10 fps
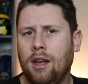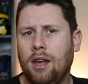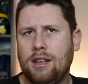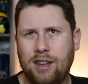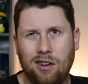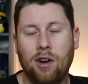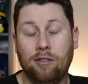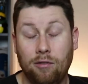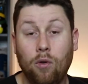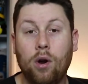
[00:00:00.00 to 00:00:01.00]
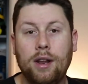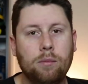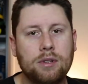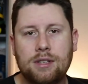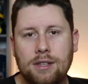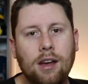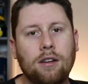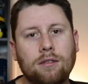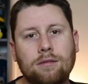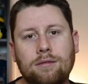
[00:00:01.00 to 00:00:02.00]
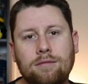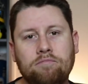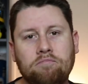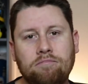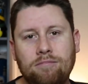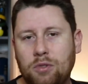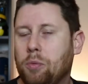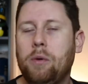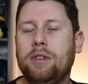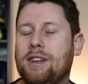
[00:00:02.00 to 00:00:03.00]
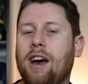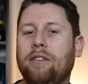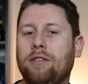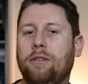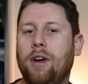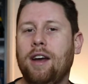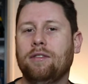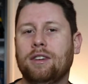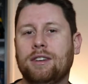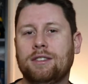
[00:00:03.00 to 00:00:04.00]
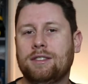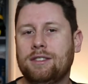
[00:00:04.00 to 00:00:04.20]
He's like around 40, but still, he's been with the Dolphins forever.